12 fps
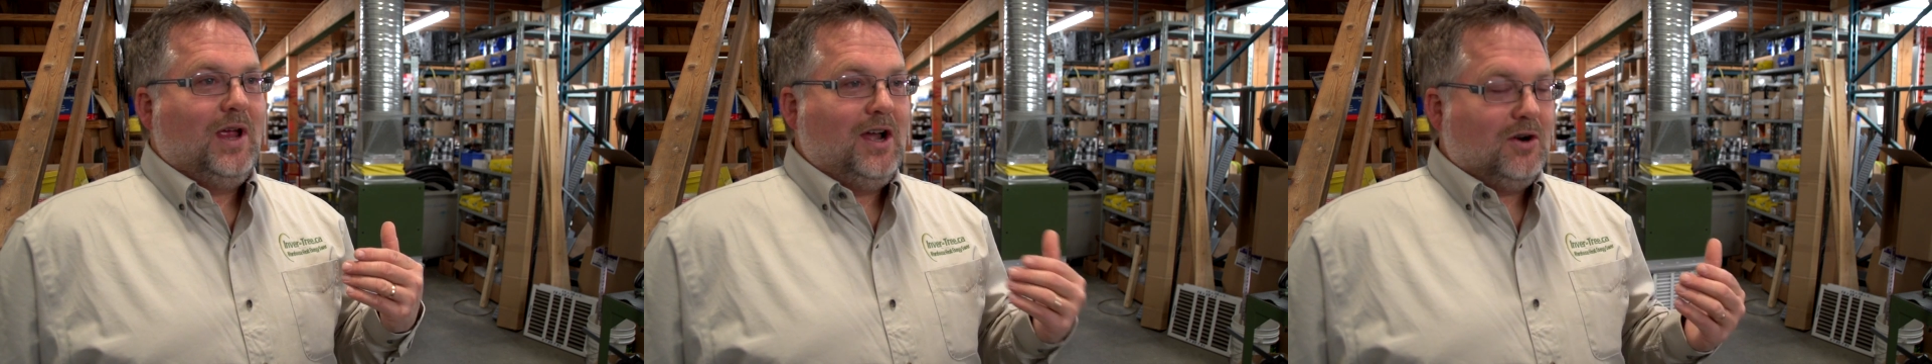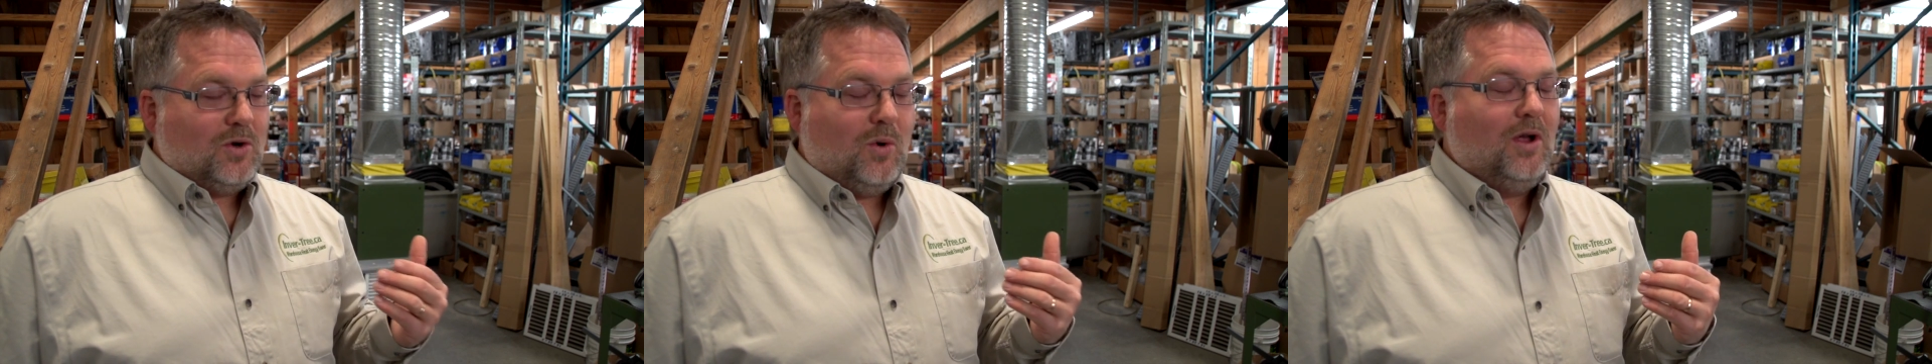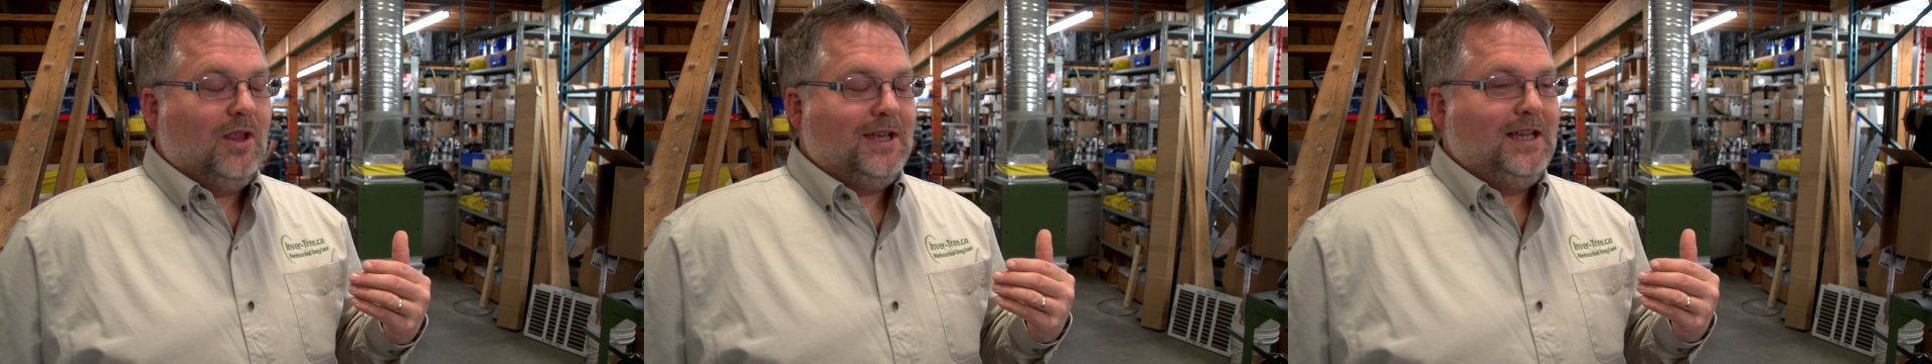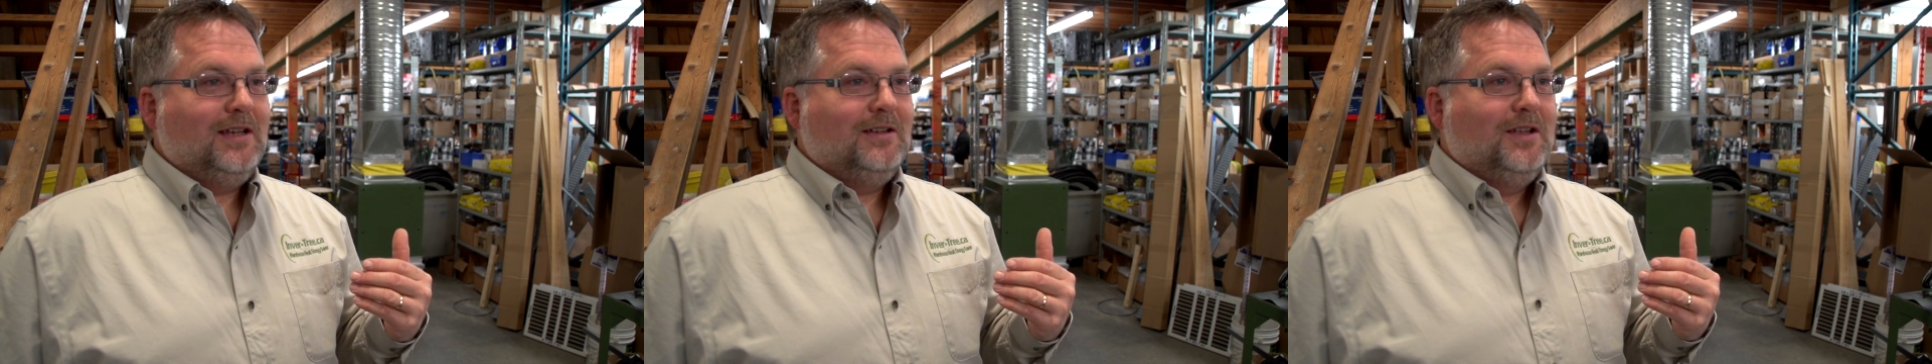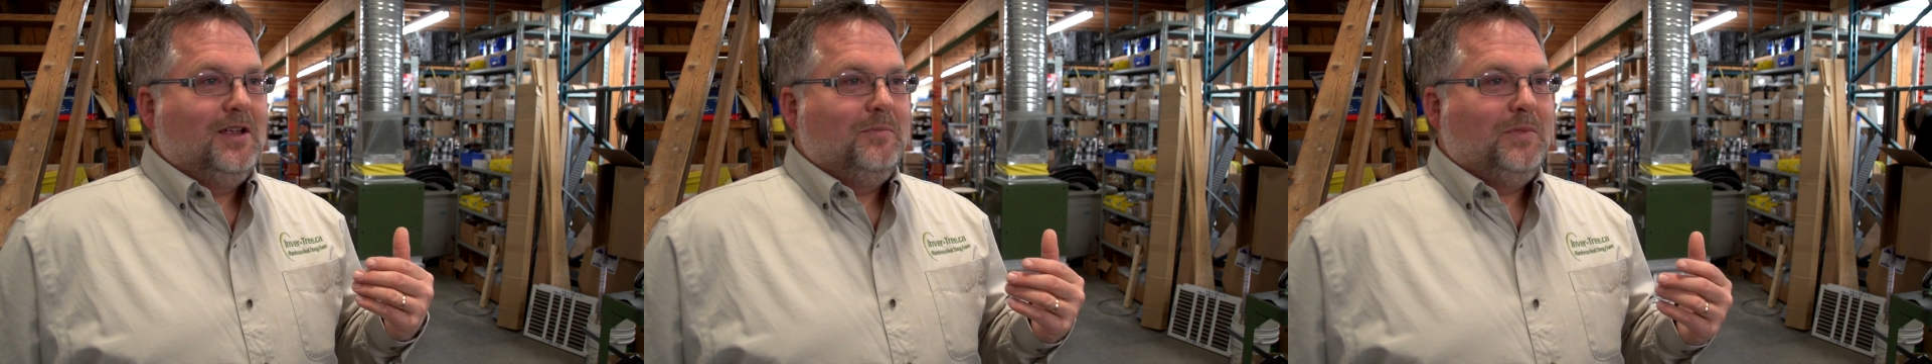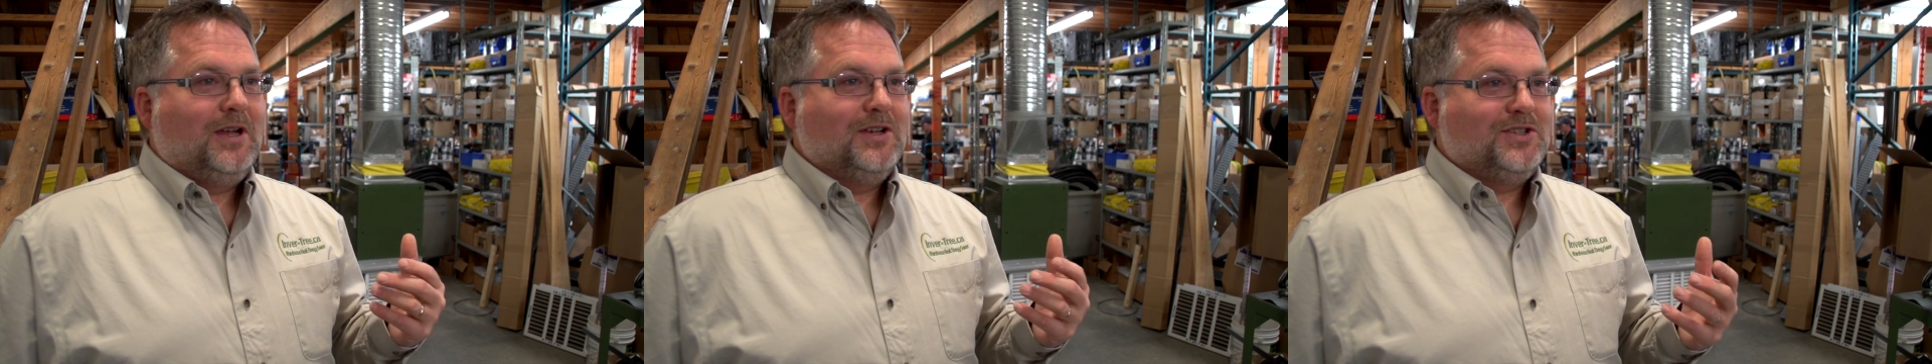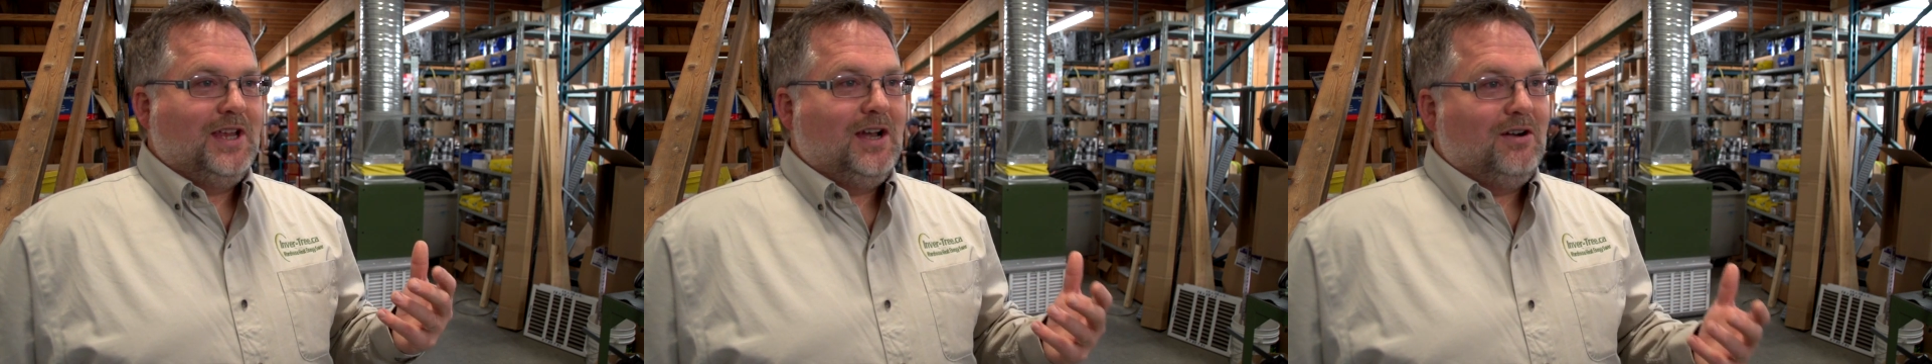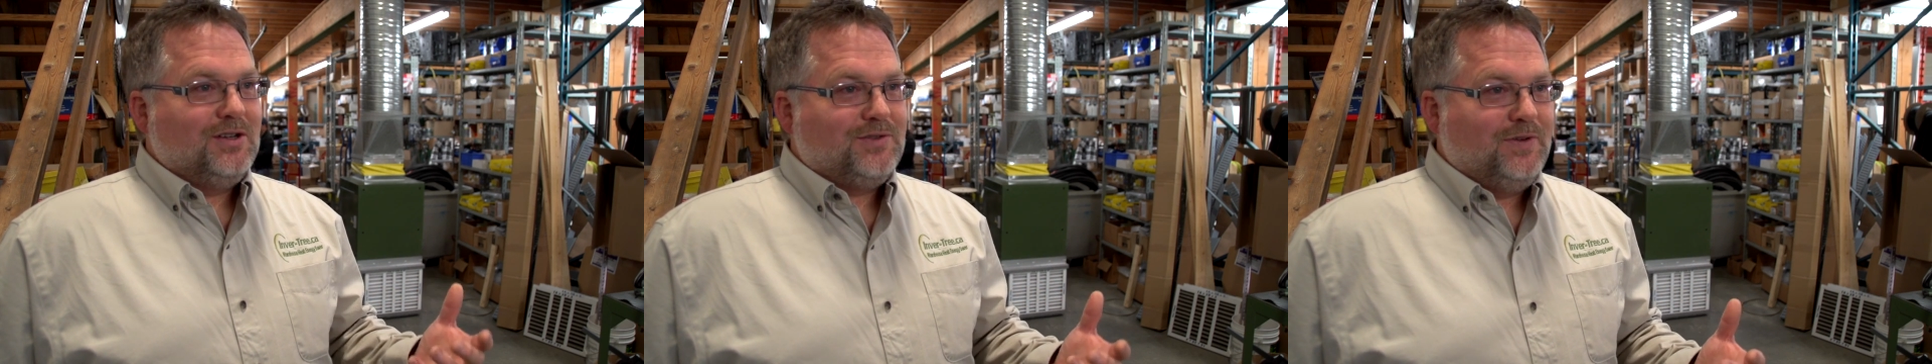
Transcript: air quality because the air is